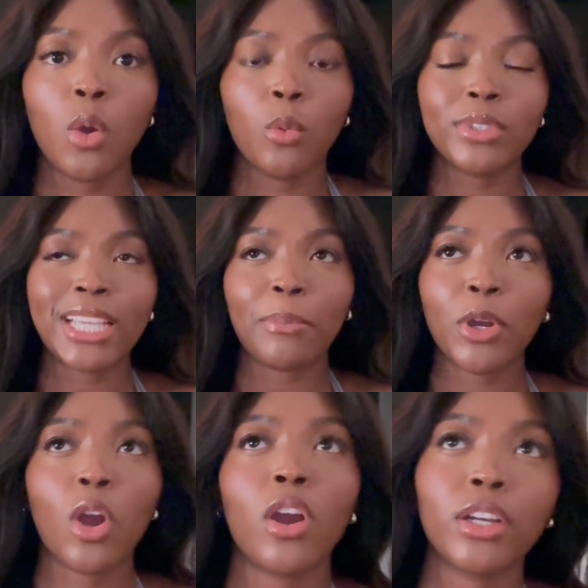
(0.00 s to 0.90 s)
What type of
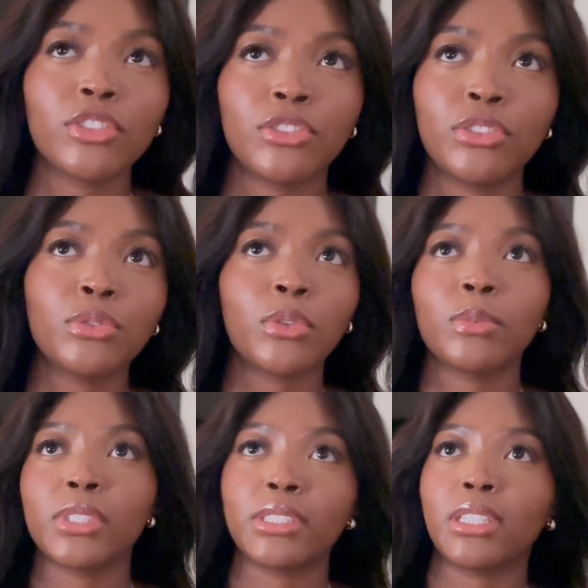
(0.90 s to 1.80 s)
cars do you
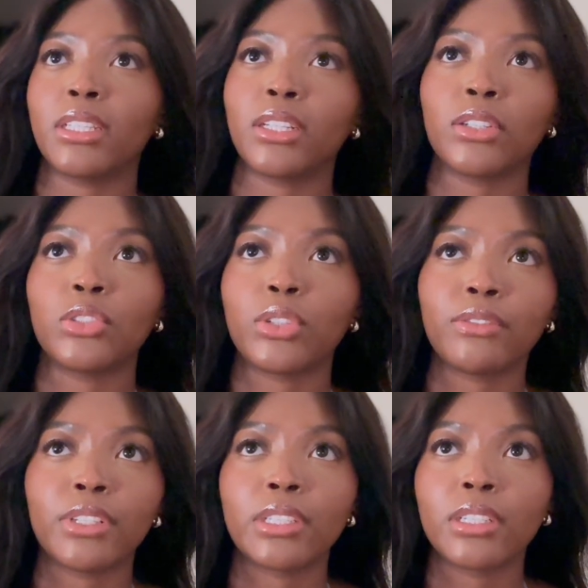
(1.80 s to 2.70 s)
normally see that are
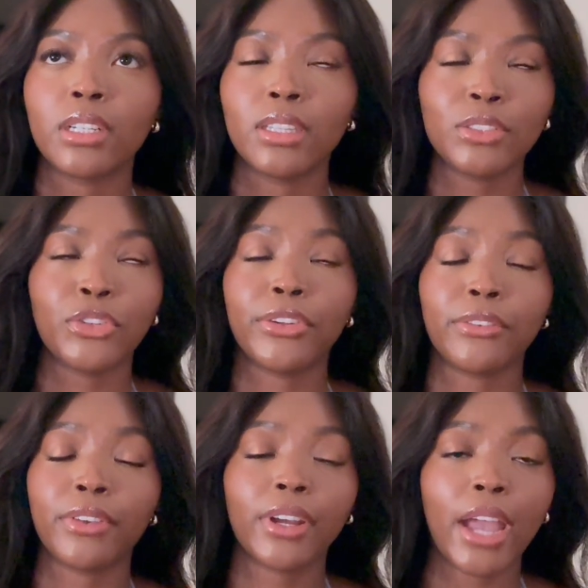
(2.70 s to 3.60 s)
driven, unless you're in a
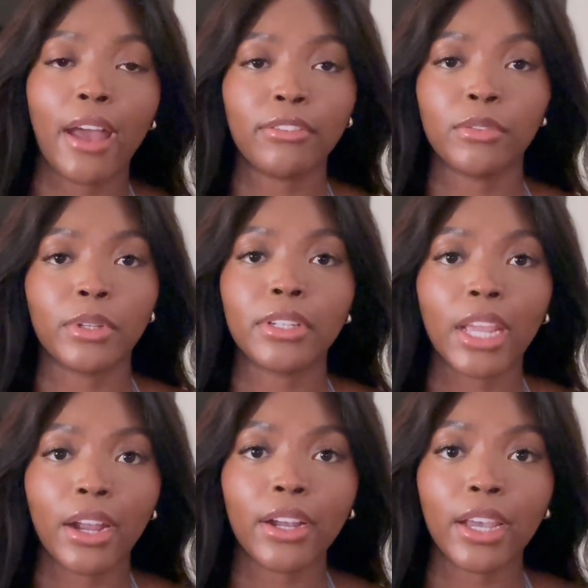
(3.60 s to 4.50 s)
very affluent
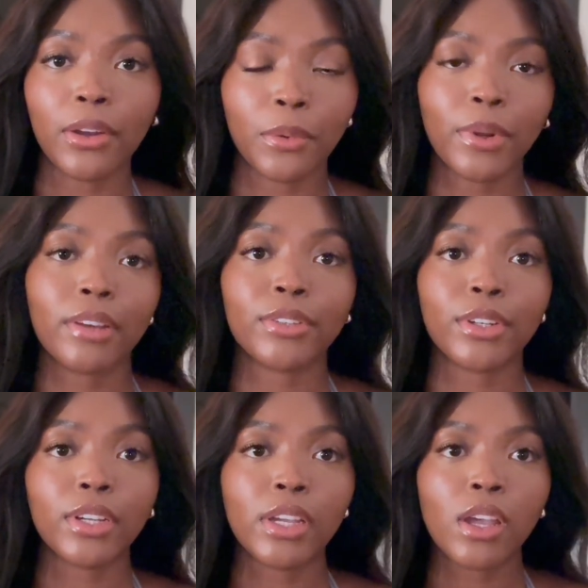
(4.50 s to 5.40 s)
area or
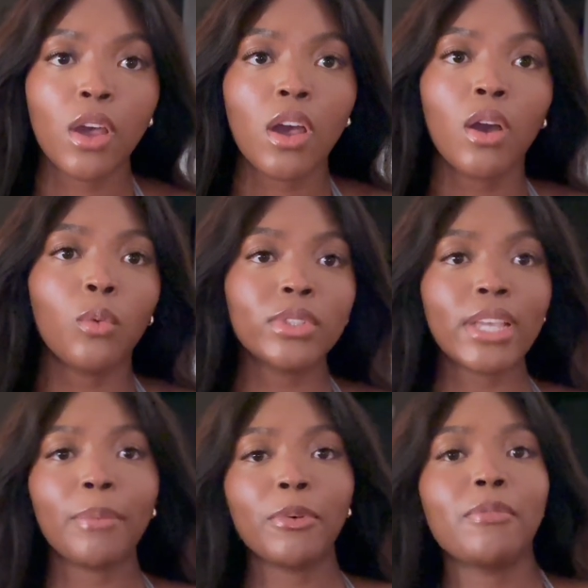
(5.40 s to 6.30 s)
whatever? What
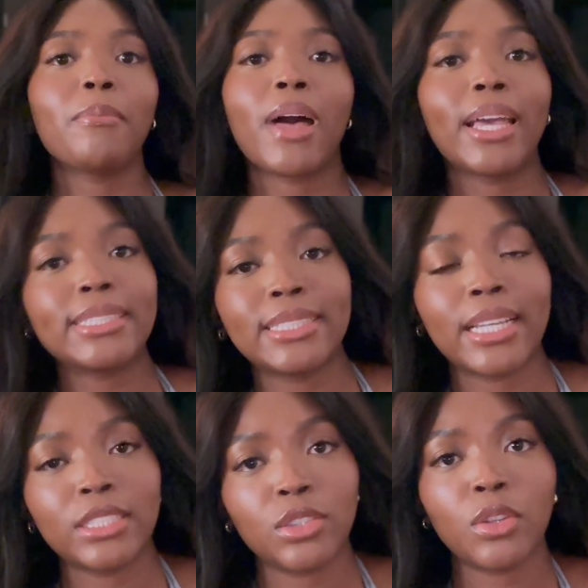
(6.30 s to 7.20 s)
type of
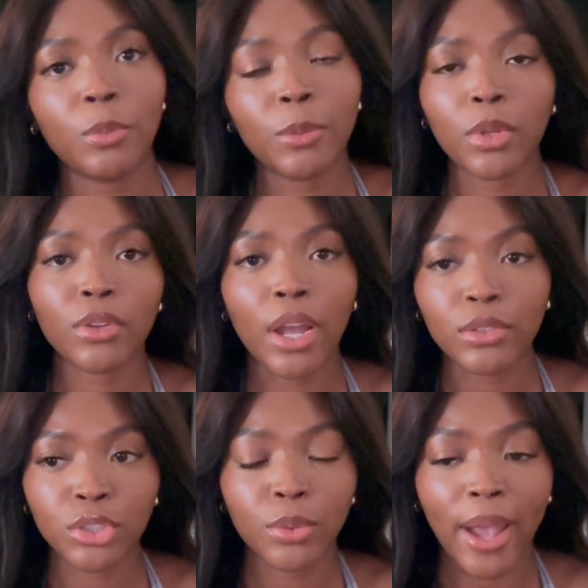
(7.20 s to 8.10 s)
mindsets do the people
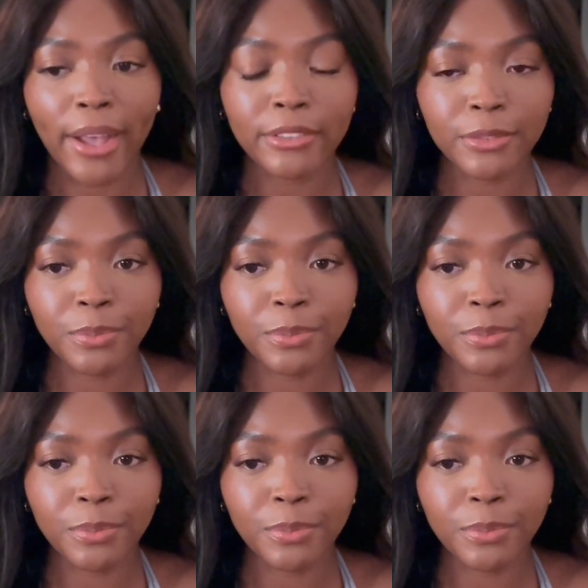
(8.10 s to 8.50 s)
around you have?